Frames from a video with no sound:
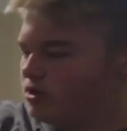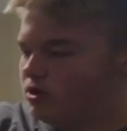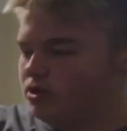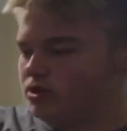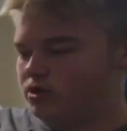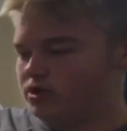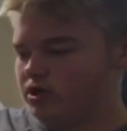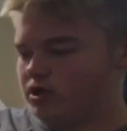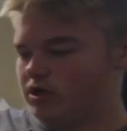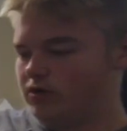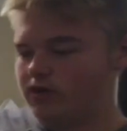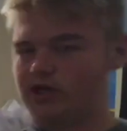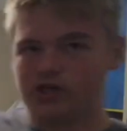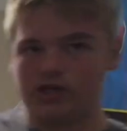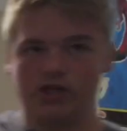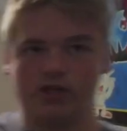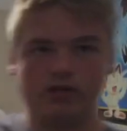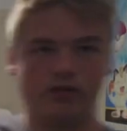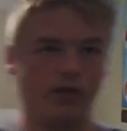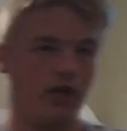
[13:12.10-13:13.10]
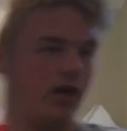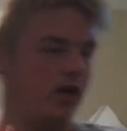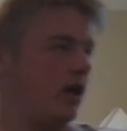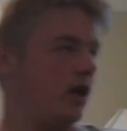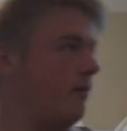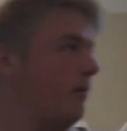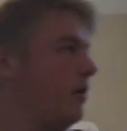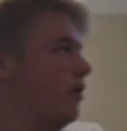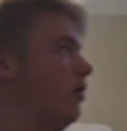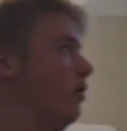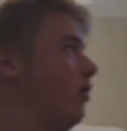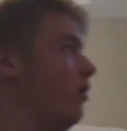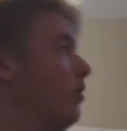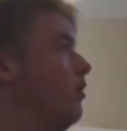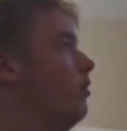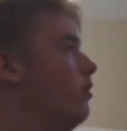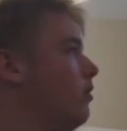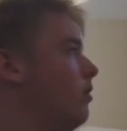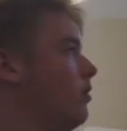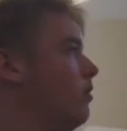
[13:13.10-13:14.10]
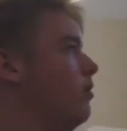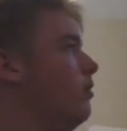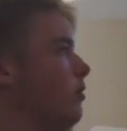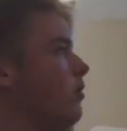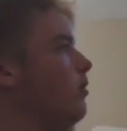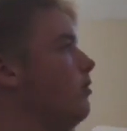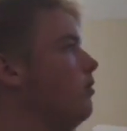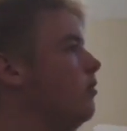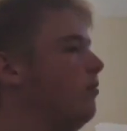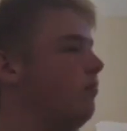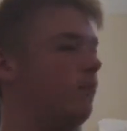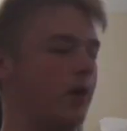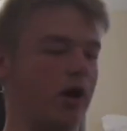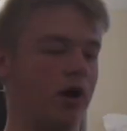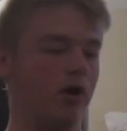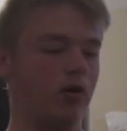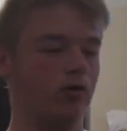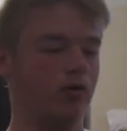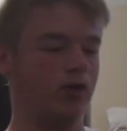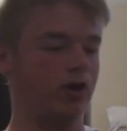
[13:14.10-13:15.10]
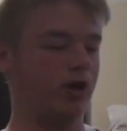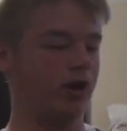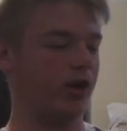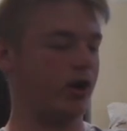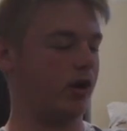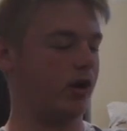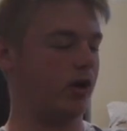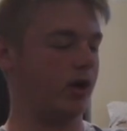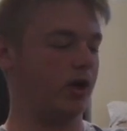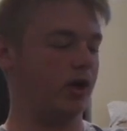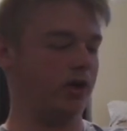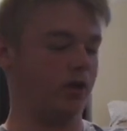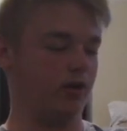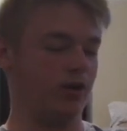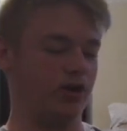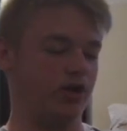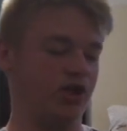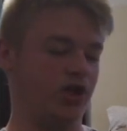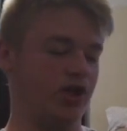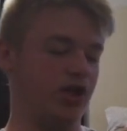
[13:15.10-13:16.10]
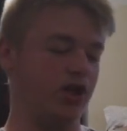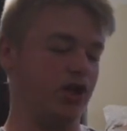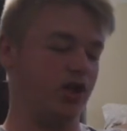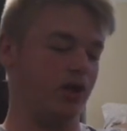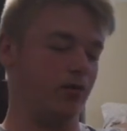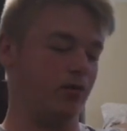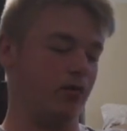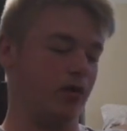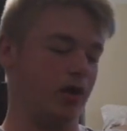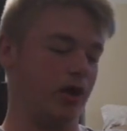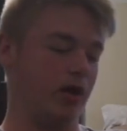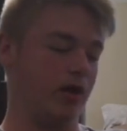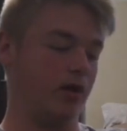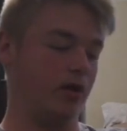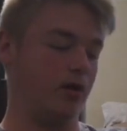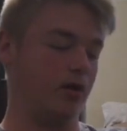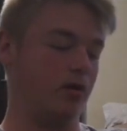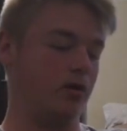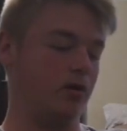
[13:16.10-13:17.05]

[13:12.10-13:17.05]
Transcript: Yeah, when I did that, it came out the barrel there. I know I seated it right.